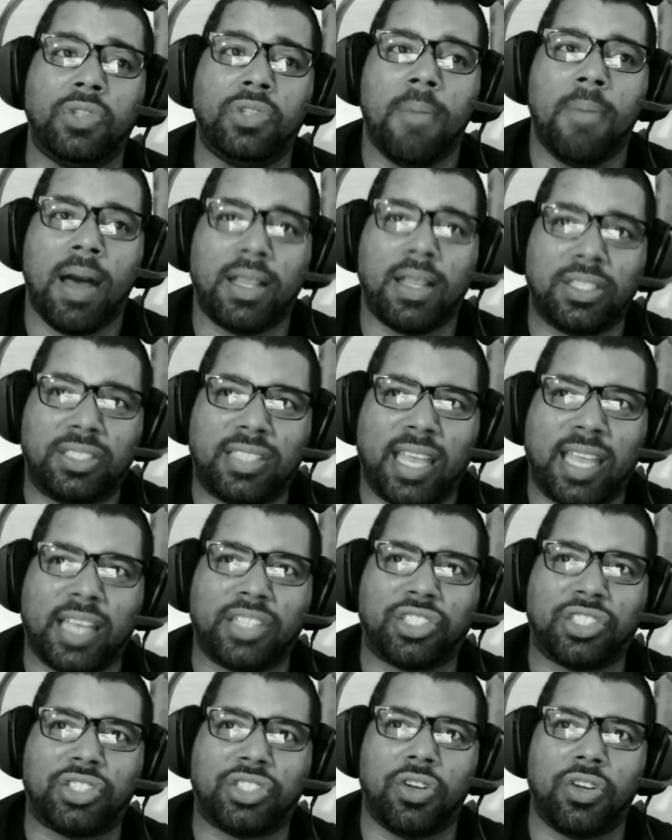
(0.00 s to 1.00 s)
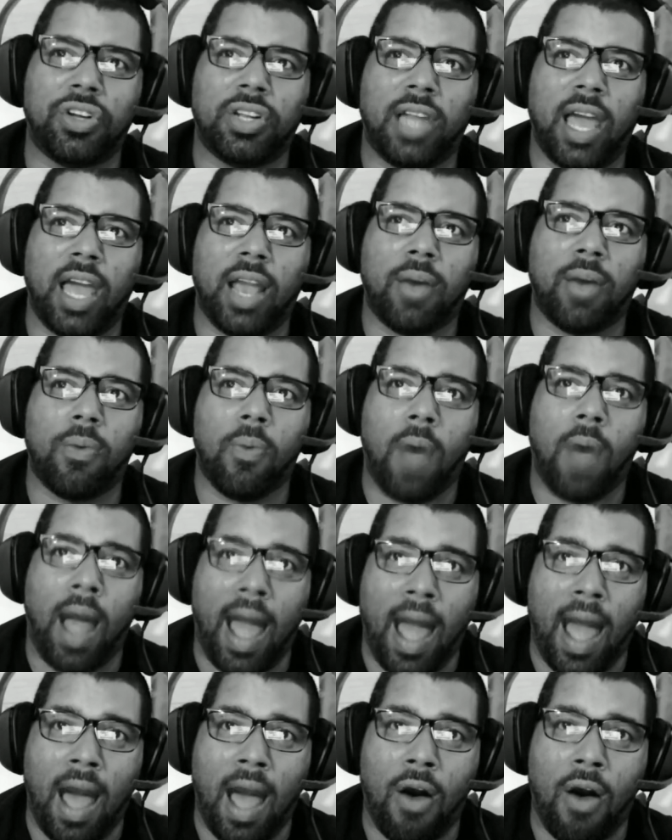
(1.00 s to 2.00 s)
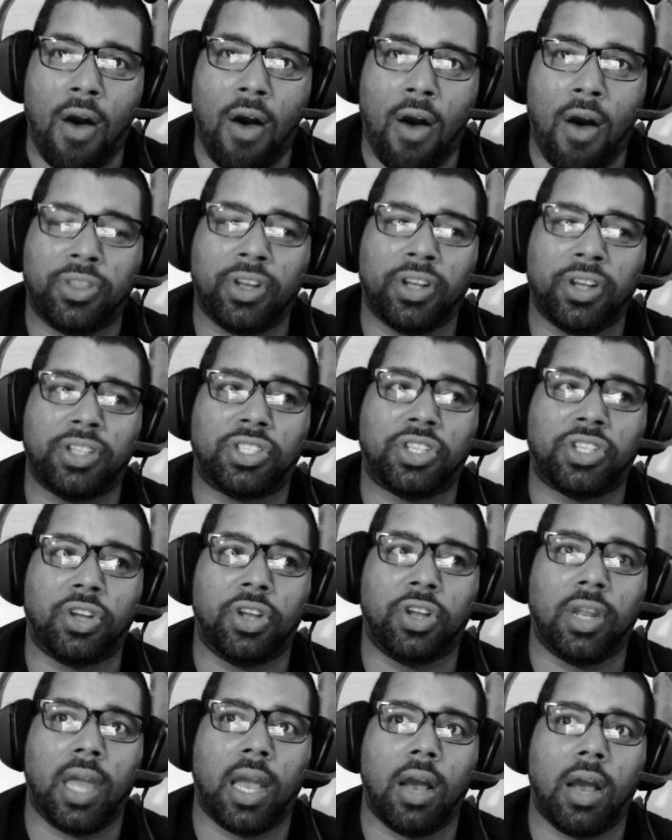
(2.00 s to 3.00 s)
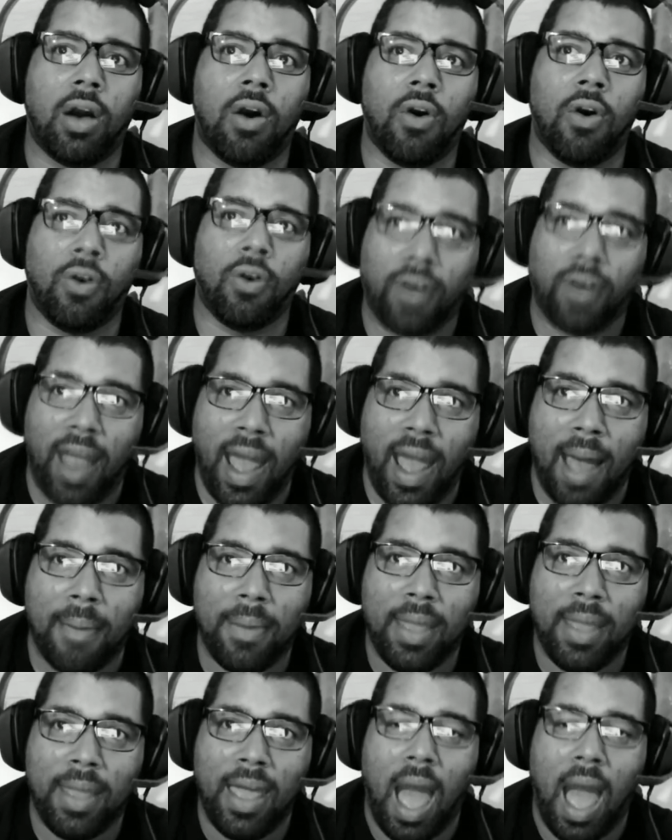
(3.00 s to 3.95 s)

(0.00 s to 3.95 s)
By the second show, you're like, wow. Third show, you're like, oh crap.